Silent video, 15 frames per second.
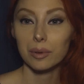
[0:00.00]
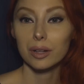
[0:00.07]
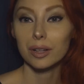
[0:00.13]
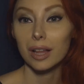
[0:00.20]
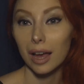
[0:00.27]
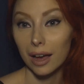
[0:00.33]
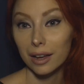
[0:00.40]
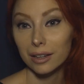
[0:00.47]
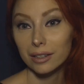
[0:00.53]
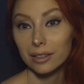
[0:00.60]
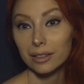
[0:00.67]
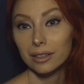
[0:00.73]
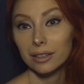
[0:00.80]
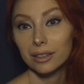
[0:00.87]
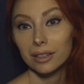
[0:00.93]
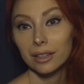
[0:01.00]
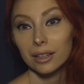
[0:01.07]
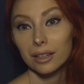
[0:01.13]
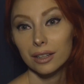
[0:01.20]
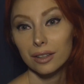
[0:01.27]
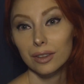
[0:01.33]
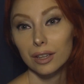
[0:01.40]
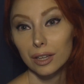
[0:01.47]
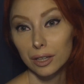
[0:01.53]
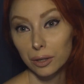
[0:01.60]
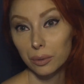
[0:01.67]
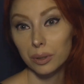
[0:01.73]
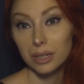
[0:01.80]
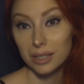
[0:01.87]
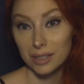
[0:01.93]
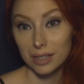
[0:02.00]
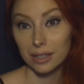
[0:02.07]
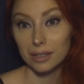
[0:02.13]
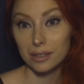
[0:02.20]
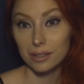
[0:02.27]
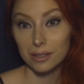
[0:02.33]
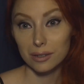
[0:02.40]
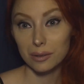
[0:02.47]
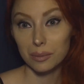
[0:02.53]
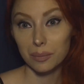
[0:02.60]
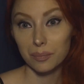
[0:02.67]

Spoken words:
glad that you exist,